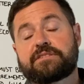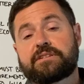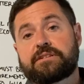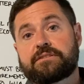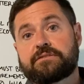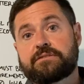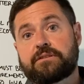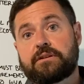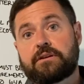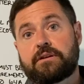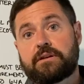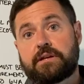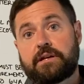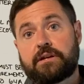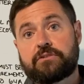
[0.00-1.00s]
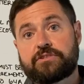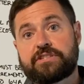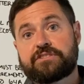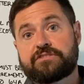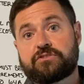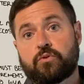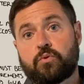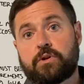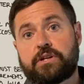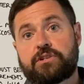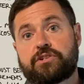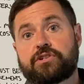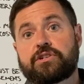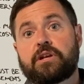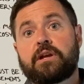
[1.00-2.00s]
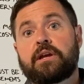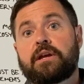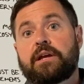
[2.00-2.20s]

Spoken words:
and energy storage.